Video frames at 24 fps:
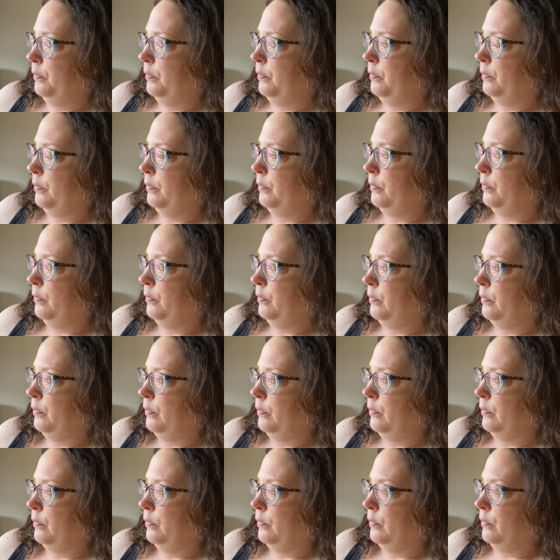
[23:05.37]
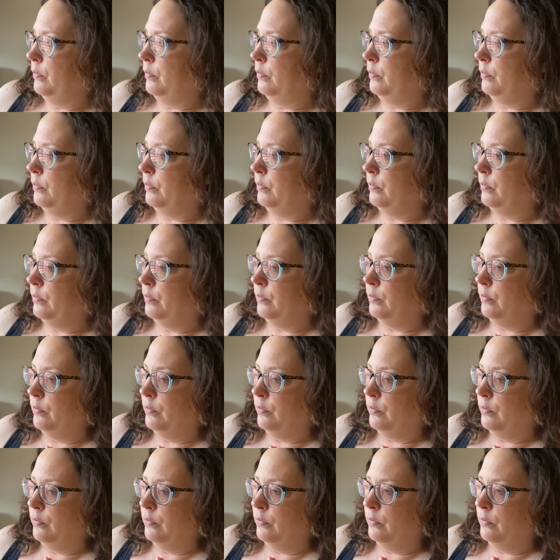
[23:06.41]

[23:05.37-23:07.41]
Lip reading: Nobody speaks.